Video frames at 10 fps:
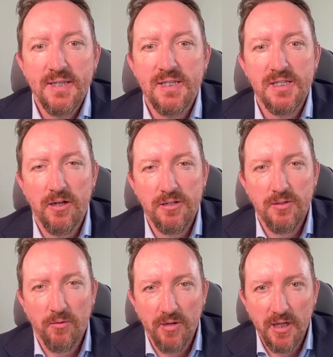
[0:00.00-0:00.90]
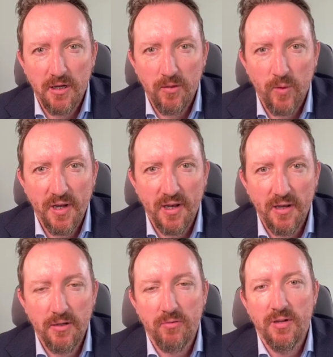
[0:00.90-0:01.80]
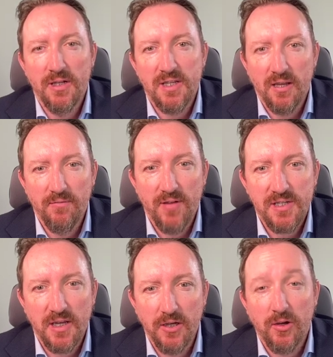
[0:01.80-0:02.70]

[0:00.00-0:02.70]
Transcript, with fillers: This is also a really good way to get into real estate investing.